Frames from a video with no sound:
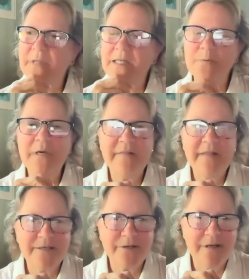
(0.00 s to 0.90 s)
that's one of the
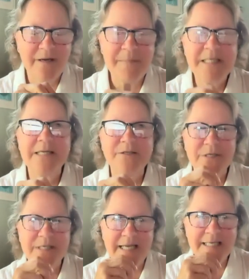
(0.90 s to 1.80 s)
un-
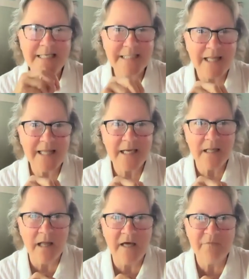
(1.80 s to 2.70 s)
misunderstandings I think a
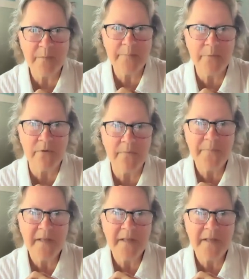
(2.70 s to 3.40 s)
lot of people